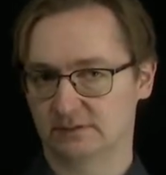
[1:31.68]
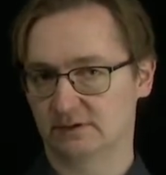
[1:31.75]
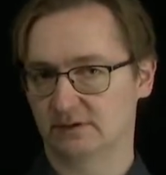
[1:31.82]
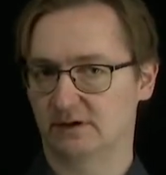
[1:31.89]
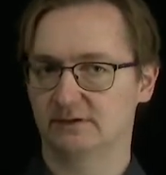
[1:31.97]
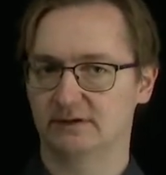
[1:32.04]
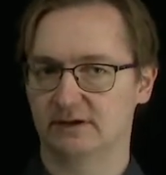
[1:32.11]

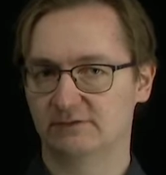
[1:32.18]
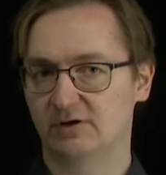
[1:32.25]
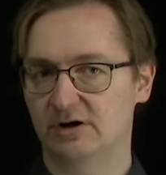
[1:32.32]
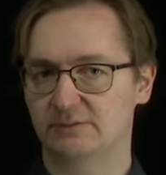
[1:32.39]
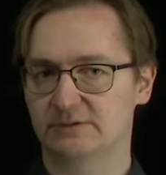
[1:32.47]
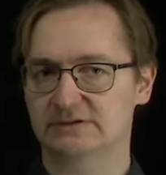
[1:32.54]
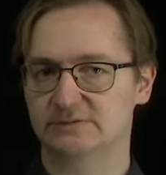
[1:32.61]

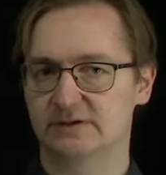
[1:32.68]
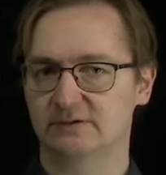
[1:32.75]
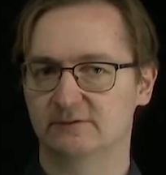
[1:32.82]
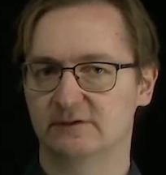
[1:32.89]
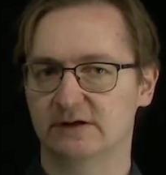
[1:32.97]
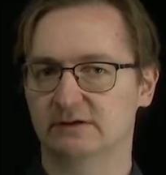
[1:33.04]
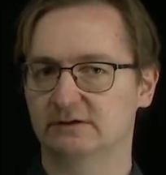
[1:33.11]
environments where you
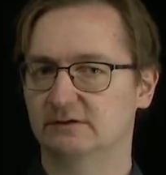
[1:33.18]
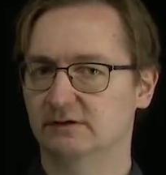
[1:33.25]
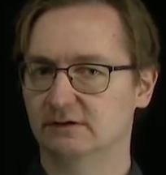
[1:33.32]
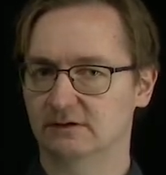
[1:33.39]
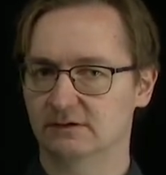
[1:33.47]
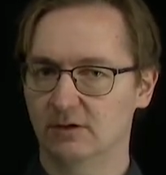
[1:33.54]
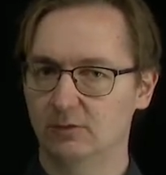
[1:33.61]

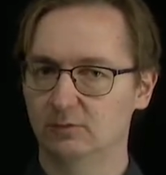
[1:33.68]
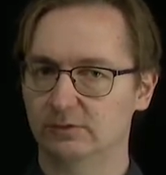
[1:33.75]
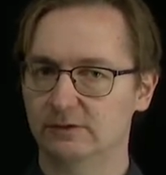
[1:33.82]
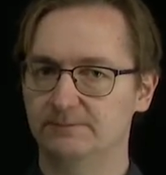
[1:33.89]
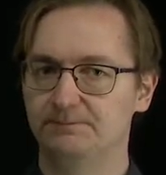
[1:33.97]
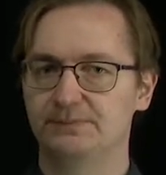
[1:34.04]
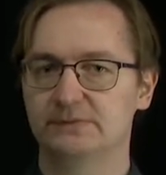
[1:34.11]
write code,
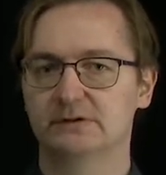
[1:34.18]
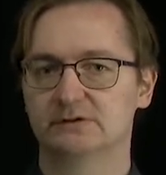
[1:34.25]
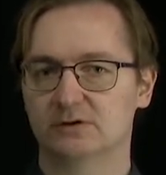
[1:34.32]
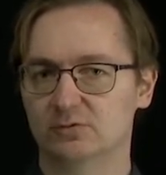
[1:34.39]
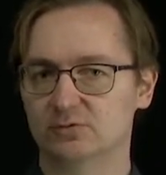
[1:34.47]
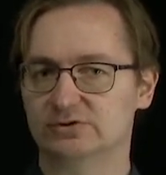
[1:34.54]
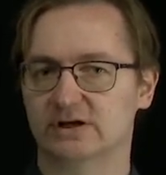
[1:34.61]

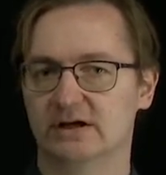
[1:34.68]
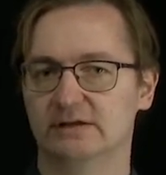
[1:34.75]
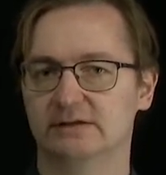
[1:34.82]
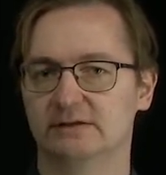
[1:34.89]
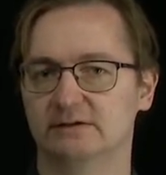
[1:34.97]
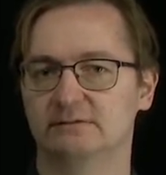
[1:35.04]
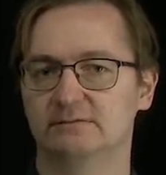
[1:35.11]
those
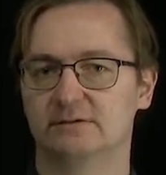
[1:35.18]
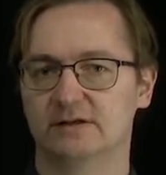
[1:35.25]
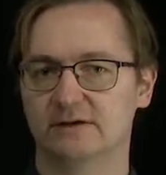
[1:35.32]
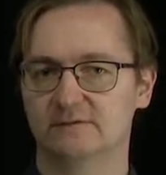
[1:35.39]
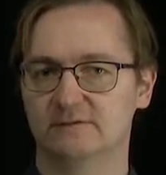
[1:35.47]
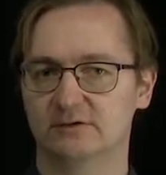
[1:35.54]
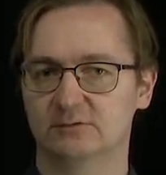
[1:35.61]
can
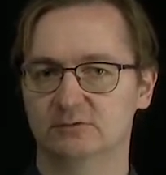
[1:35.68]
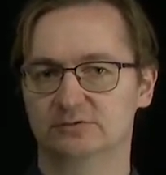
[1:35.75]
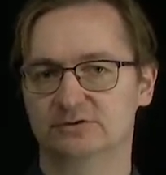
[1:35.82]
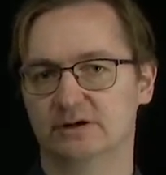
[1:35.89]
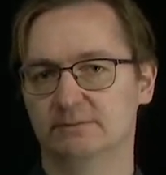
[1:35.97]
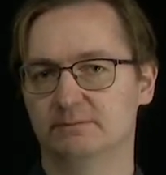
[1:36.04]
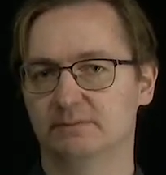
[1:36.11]
give you
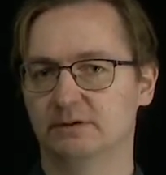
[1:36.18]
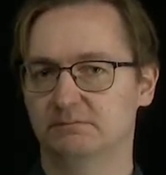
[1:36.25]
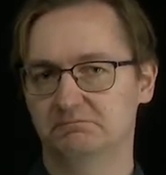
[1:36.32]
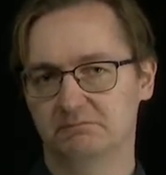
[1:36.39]
some